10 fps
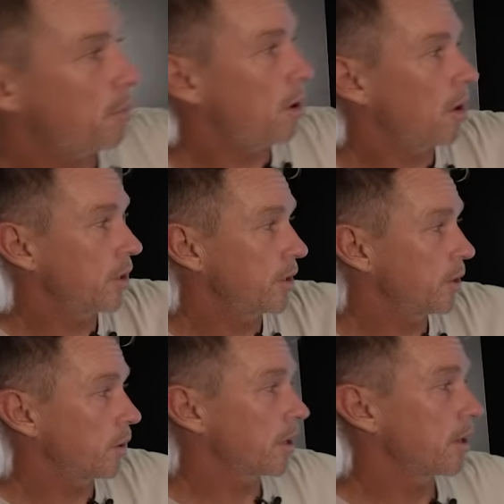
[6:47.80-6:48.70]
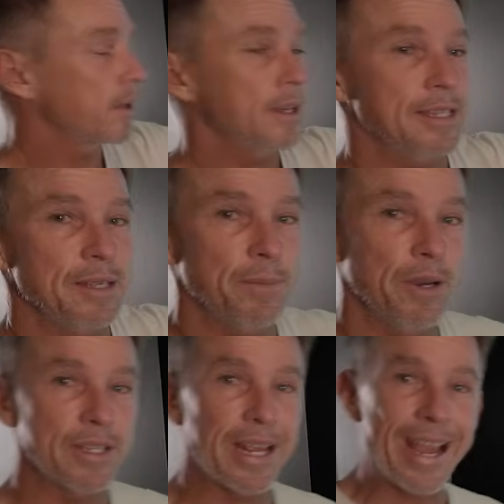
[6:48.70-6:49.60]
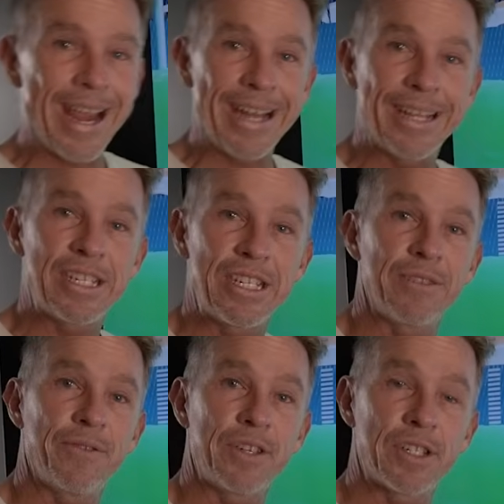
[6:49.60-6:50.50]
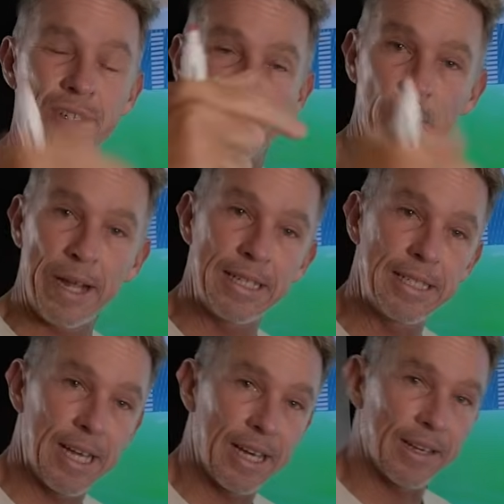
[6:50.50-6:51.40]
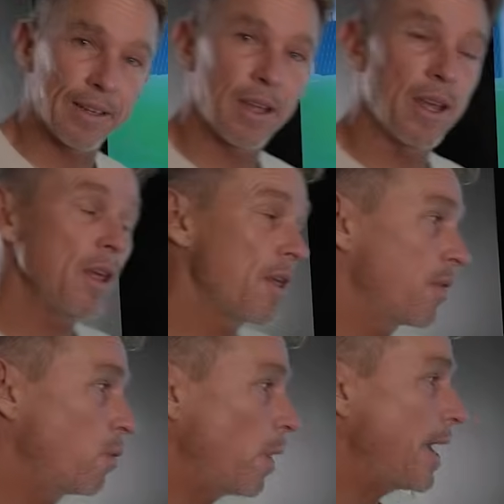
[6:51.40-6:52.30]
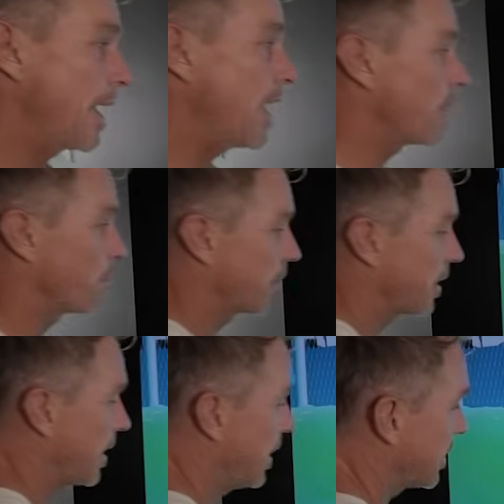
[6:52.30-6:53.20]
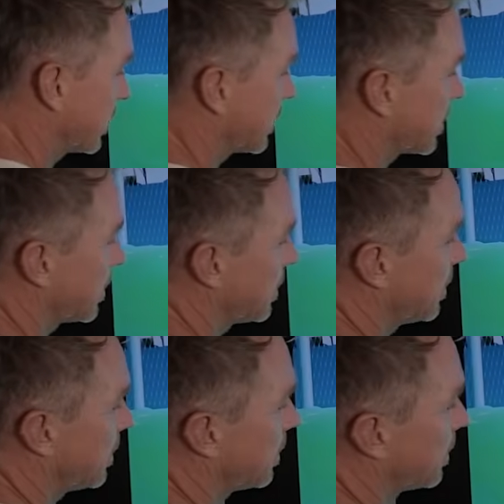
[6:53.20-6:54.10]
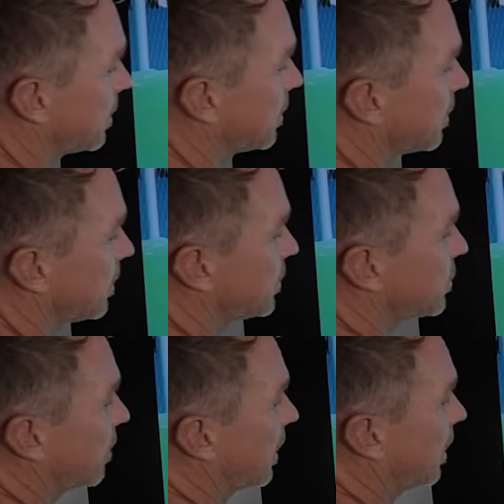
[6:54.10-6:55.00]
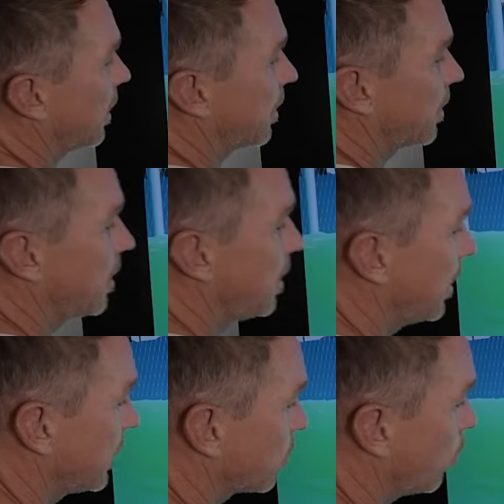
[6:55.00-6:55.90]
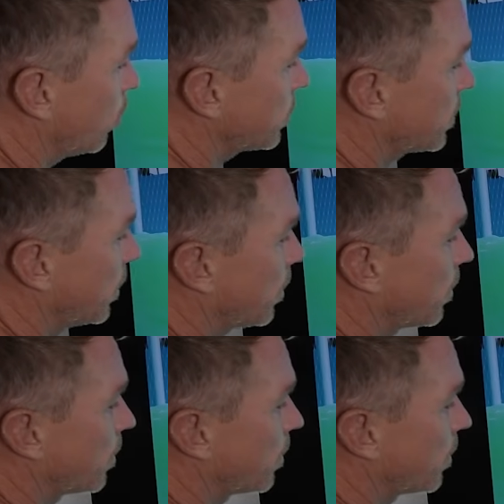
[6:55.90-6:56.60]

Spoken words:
Parker took is the most energy efficient way down, the way up isn't a straight line. It's also